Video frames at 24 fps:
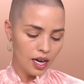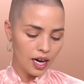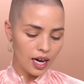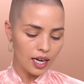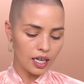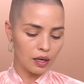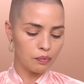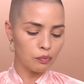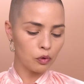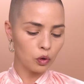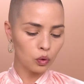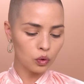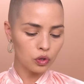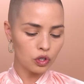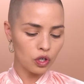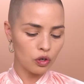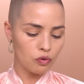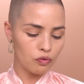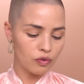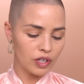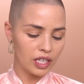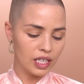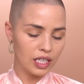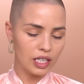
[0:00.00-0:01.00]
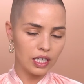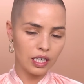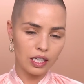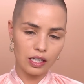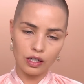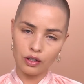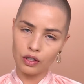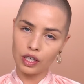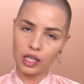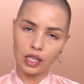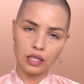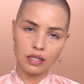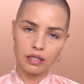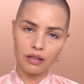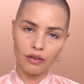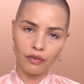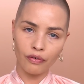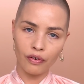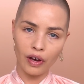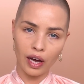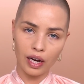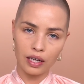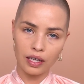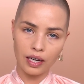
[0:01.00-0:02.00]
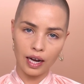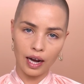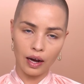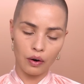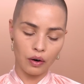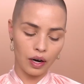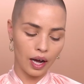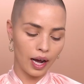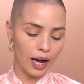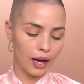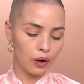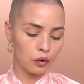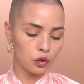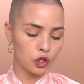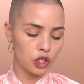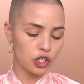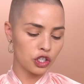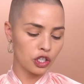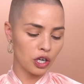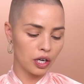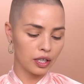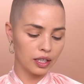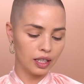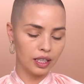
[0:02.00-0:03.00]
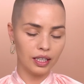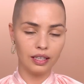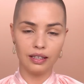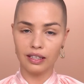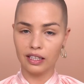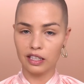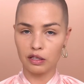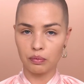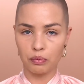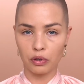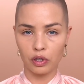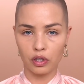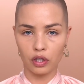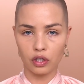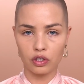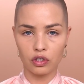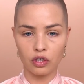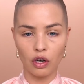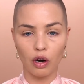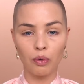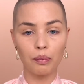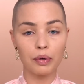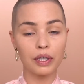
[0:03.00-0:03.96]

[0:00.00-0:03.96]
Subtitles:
And I'm also really curious to find out how shiny these products are,